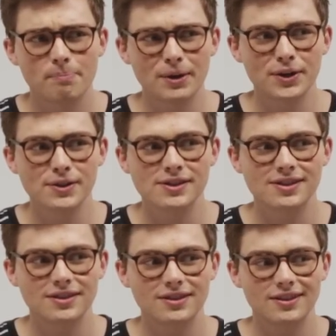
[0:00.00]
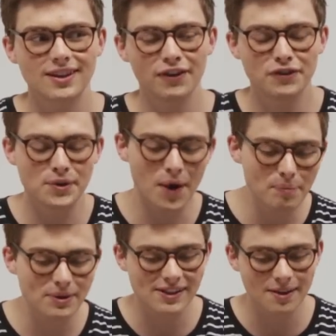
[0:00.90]
because if you
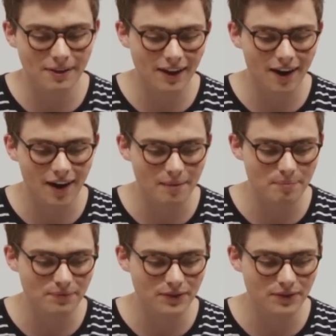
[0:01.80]
don't put something up,